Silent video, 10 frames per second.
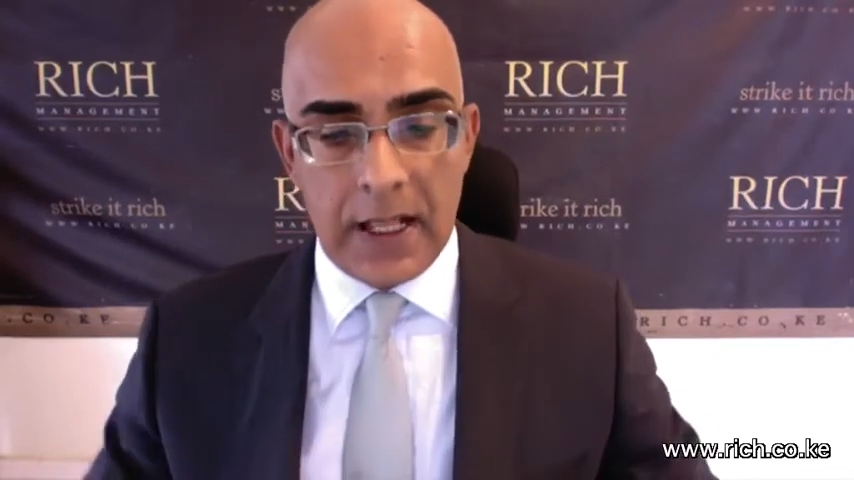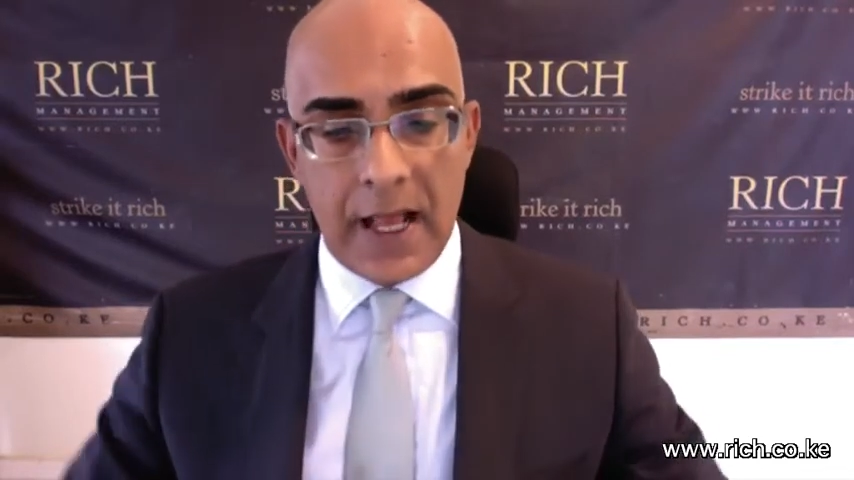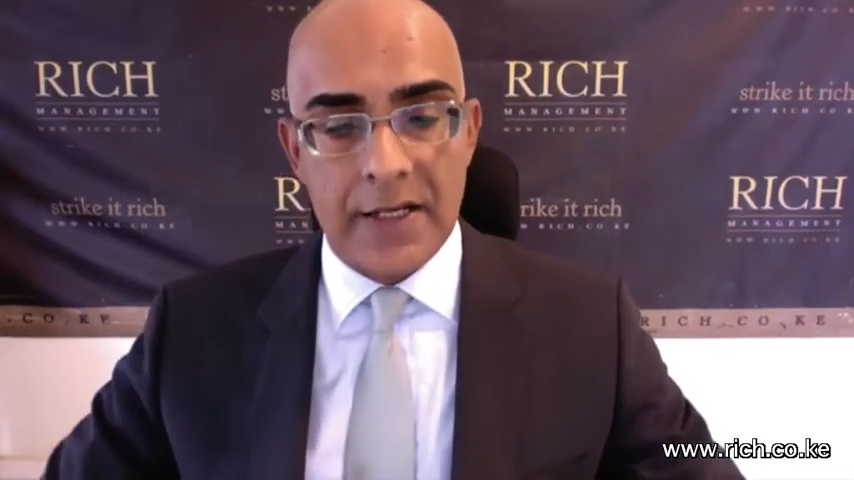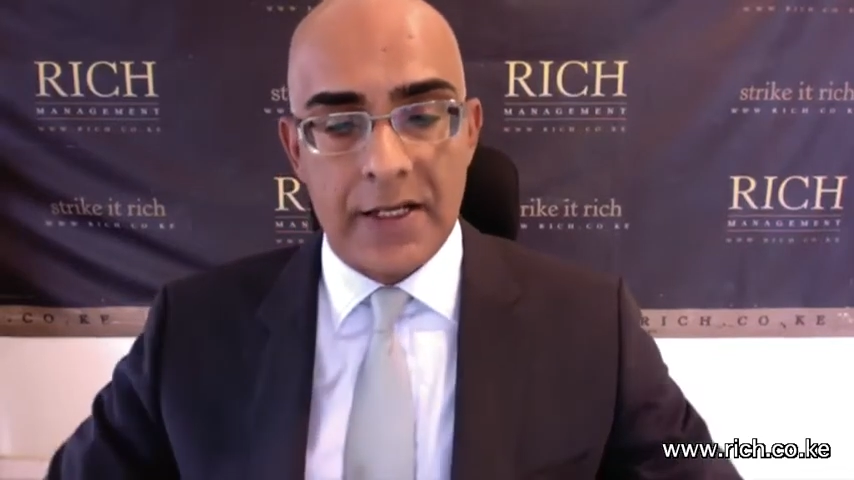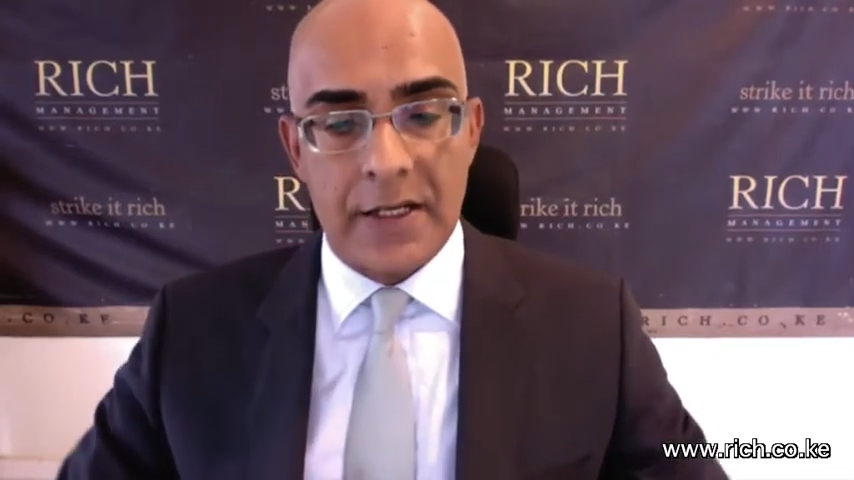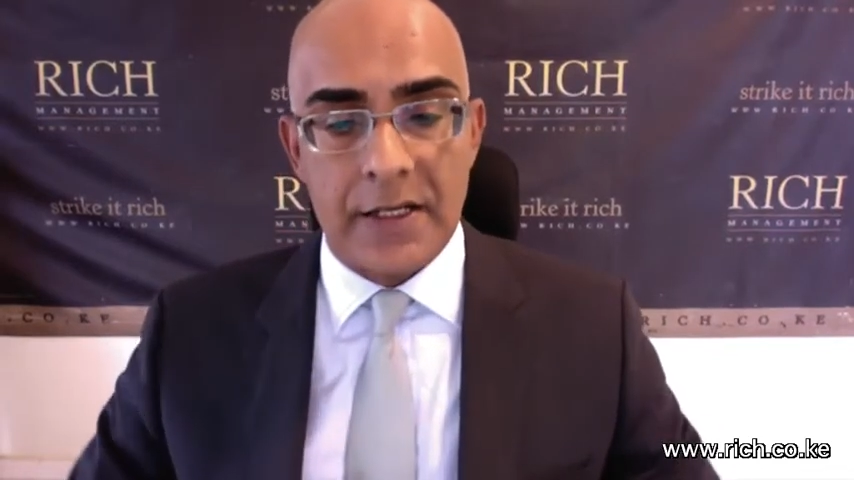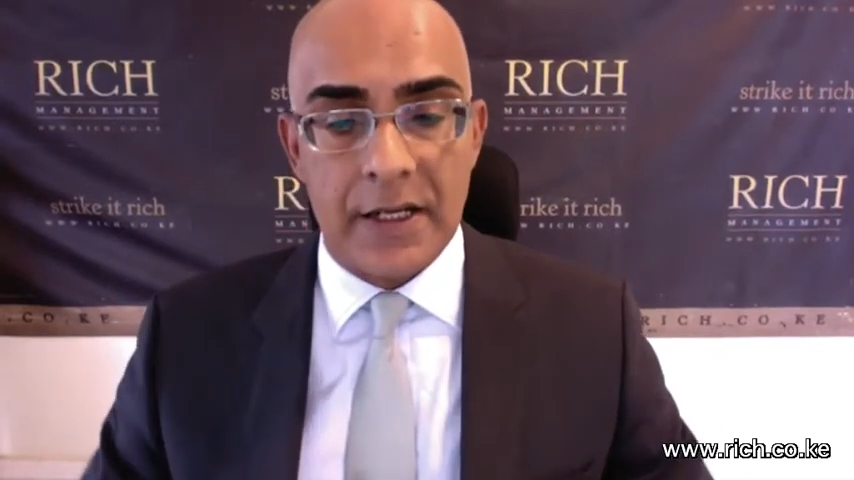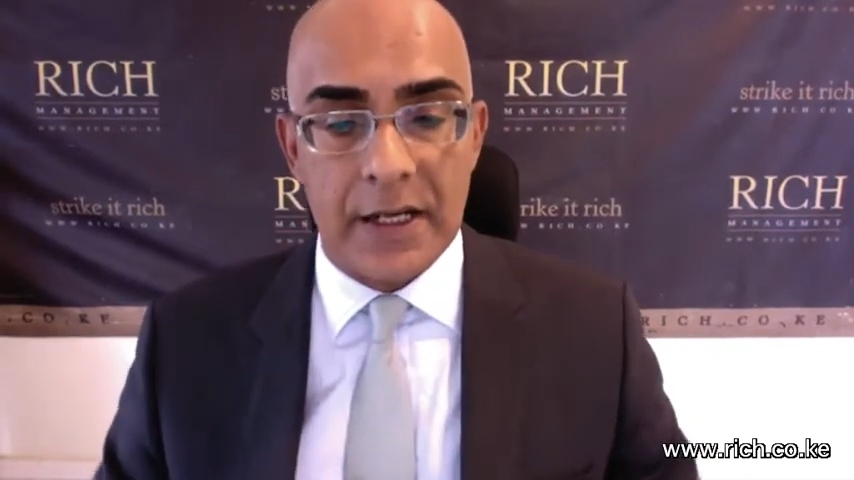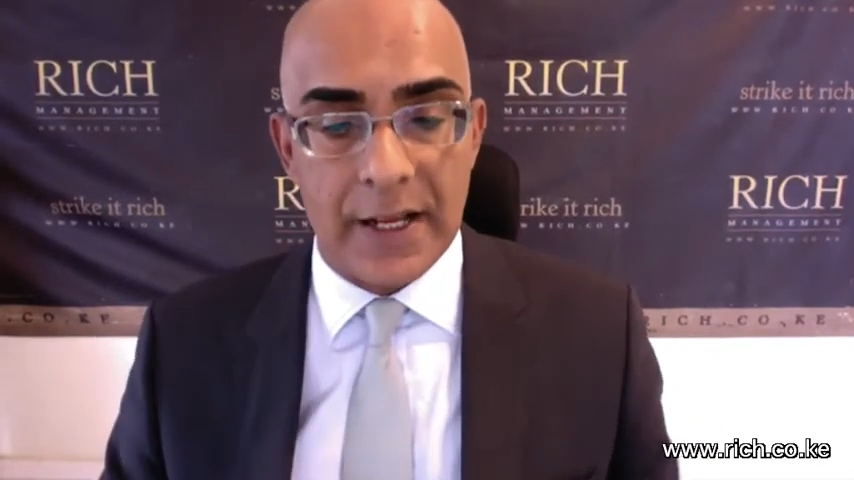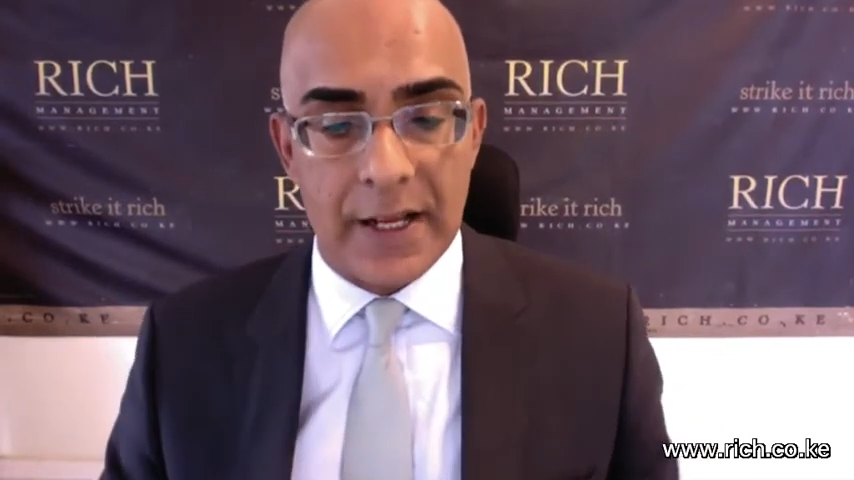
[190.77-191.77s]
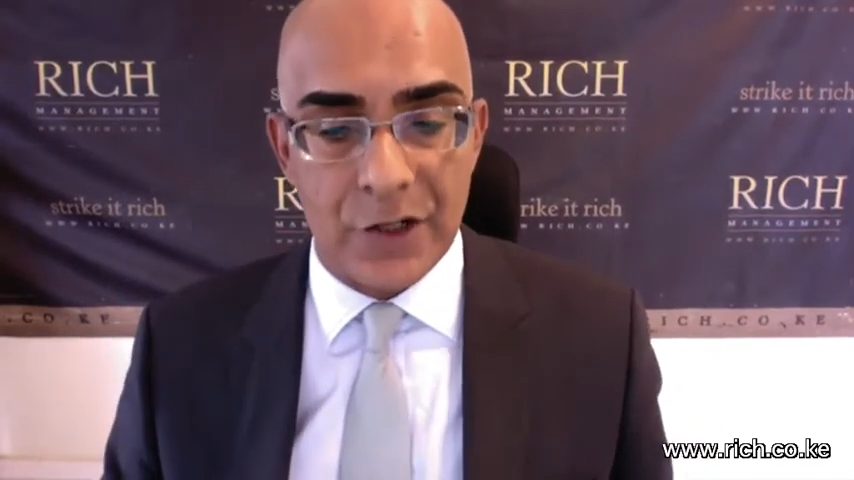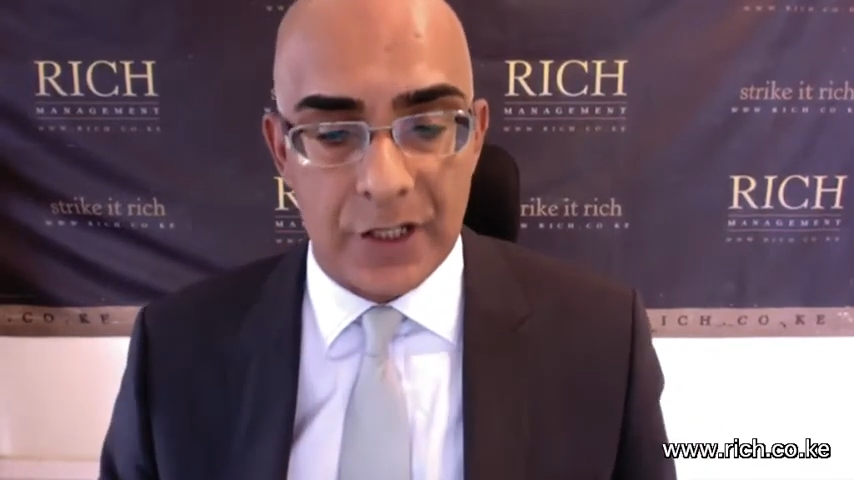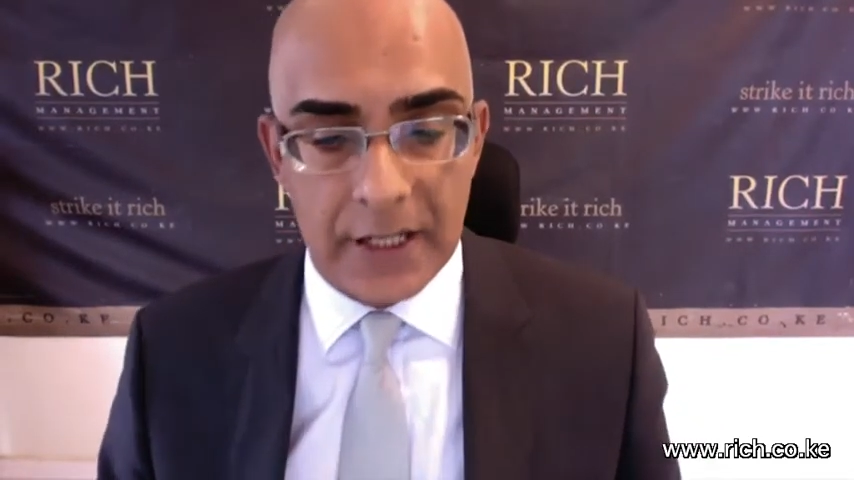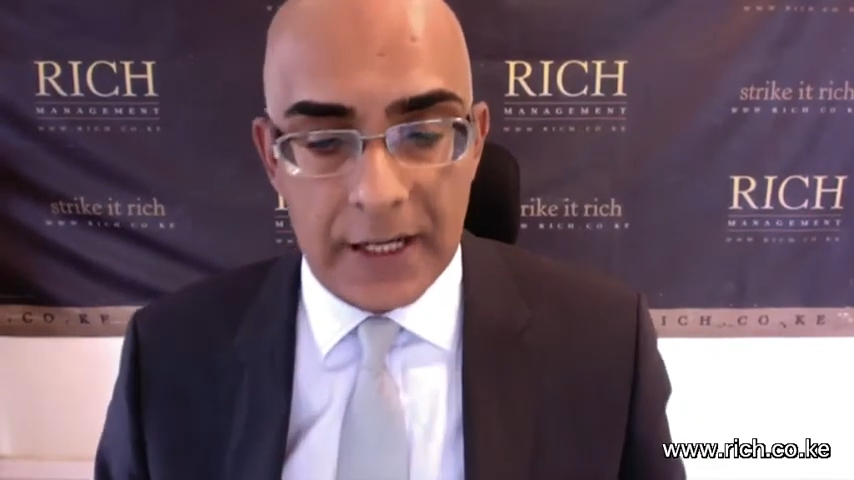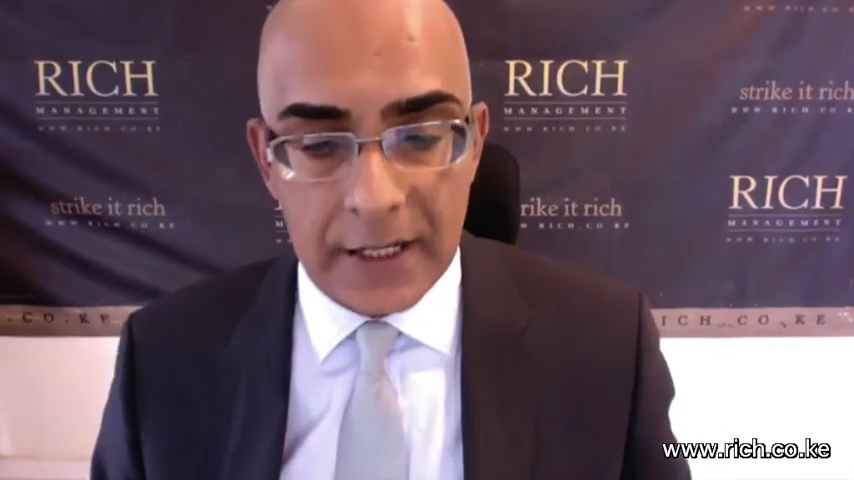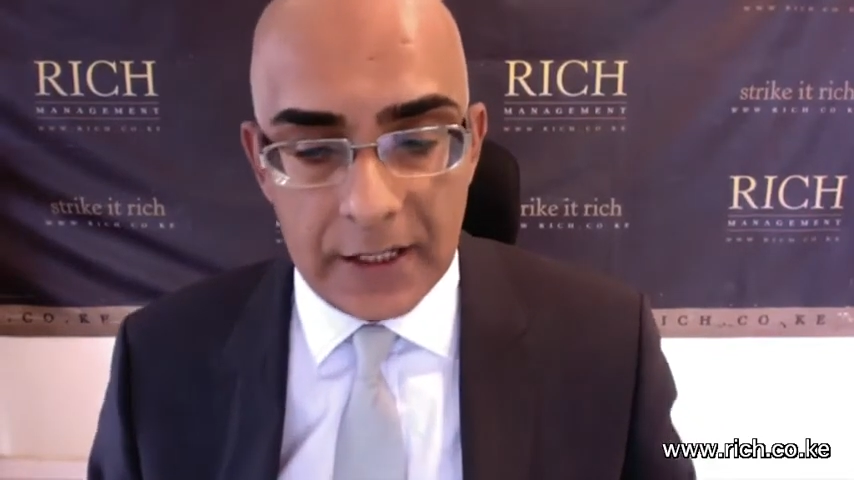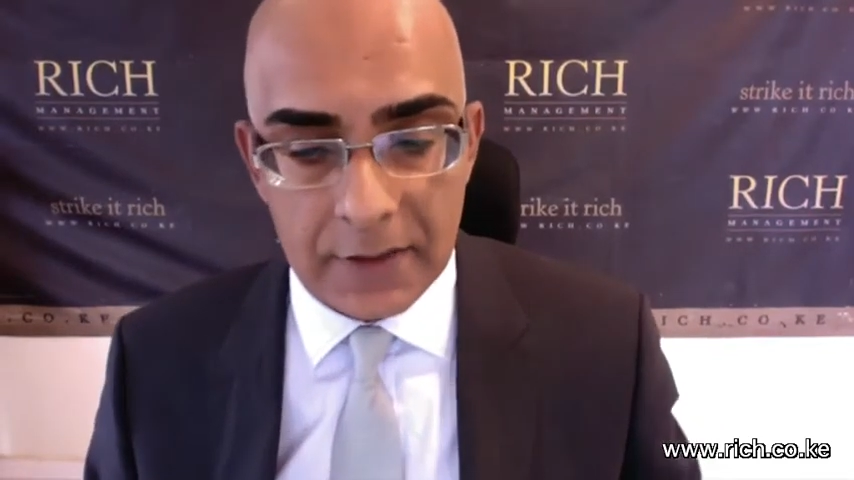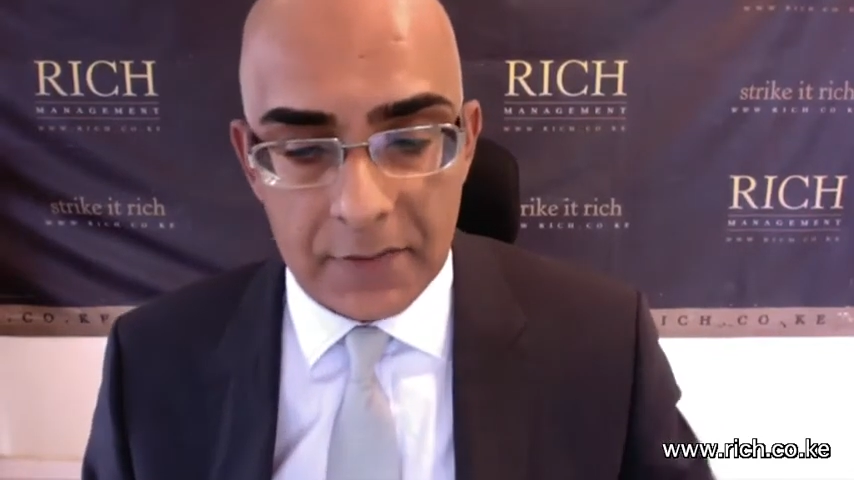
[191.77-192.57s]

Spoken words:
And in an election year,